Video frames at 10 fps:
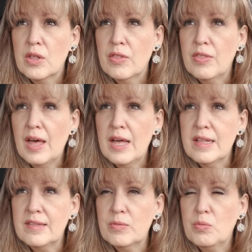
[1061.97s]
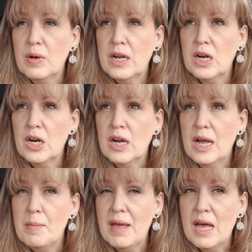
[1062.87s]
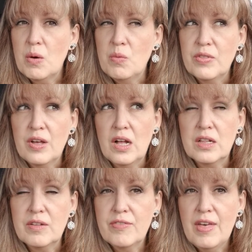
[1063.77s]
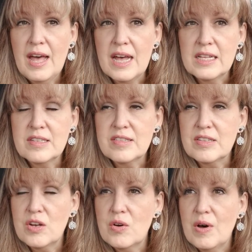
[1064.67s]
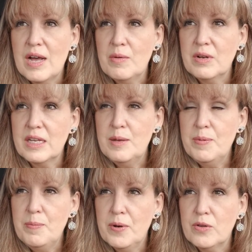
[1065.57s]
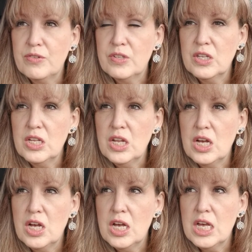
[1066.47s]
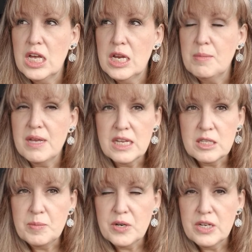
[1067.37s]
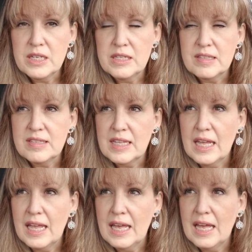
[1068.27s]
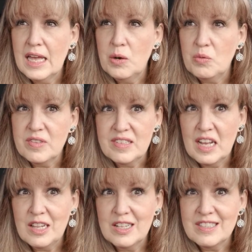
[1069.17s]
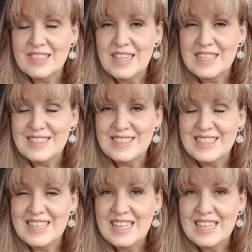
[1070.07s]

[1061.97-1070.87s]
that's where I'm at with all of that. So I will keep you posted on my experience and we'll see how long this lasts.